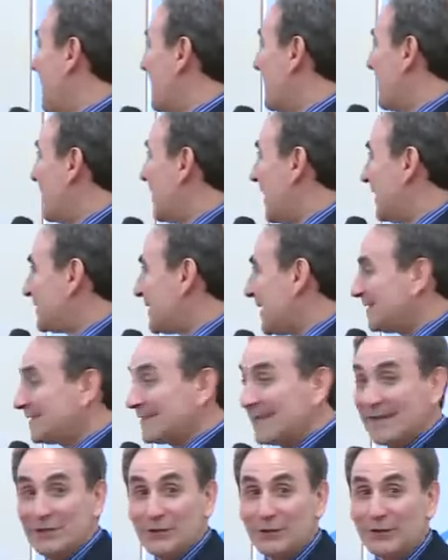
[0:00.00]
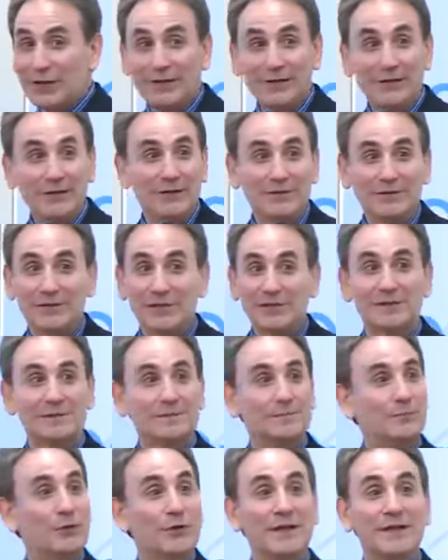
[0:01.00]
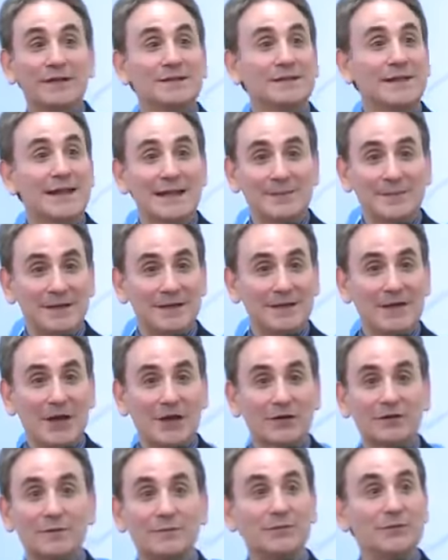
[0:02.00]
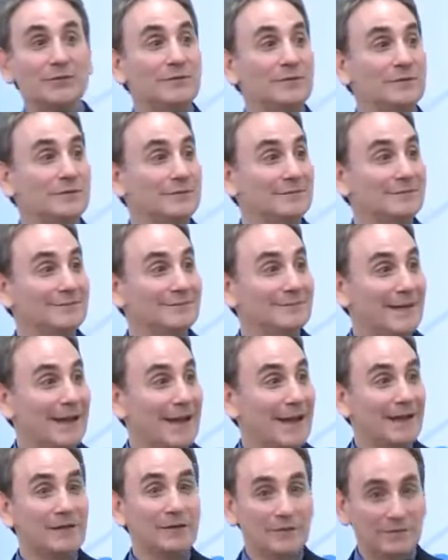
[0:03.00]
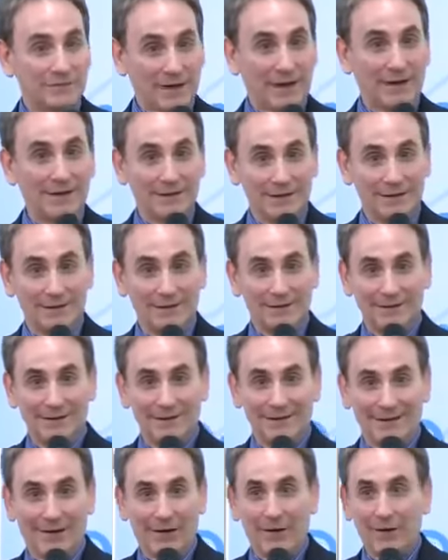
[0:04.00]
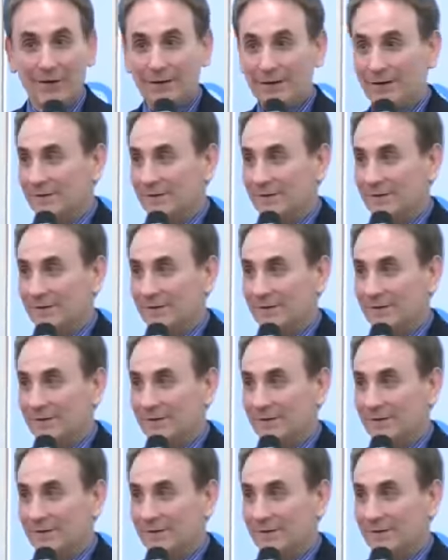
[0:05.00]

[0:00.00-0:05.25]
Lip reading: But as I say, you can just put his name in, Dr. Byun, and you'll find it. All the